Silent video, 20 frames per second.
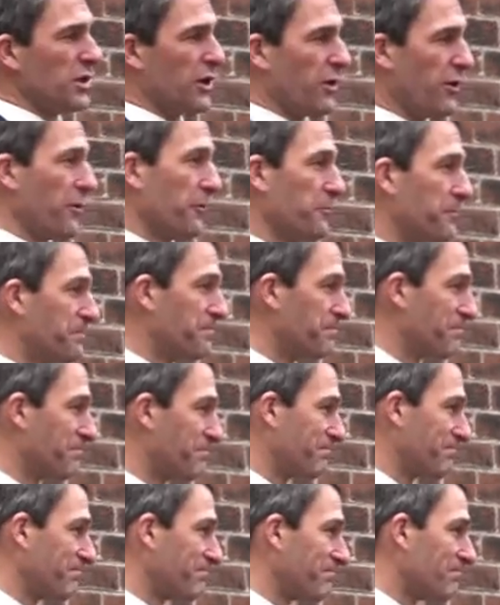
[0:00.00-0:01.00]
year.
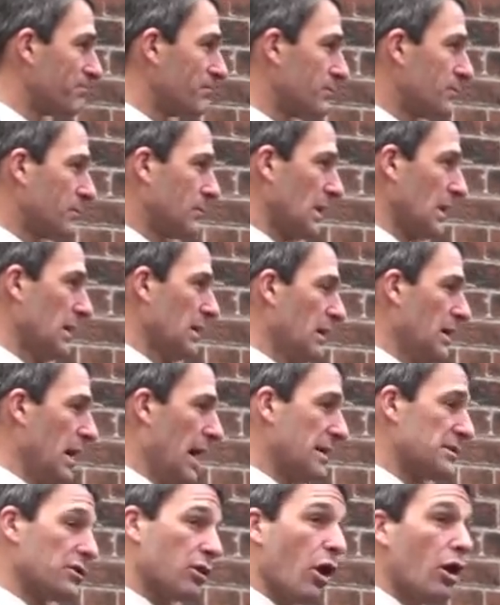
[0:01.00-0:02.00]

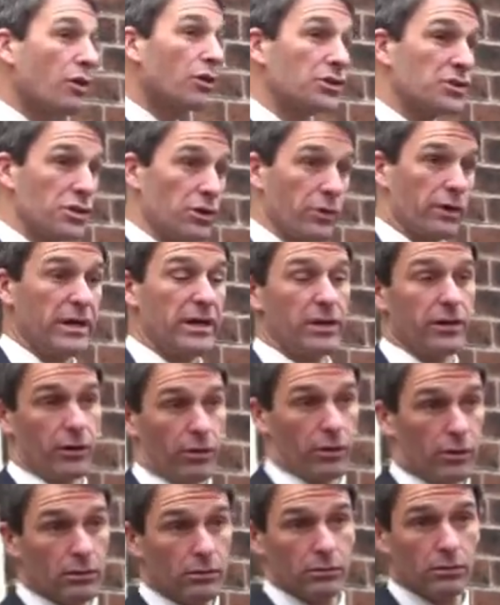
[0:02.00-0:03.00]
As long as you're
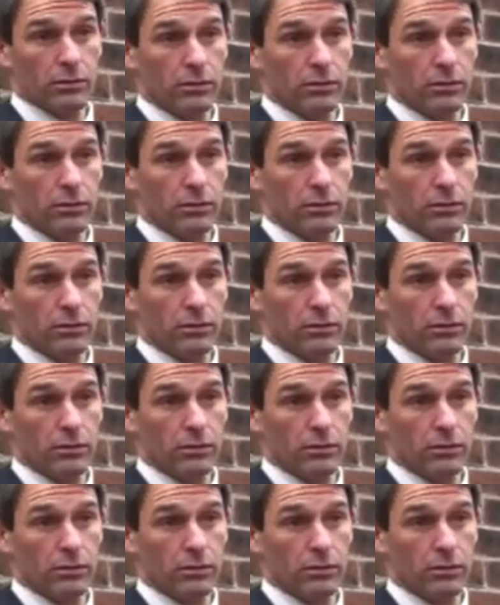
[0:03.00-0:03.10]
here,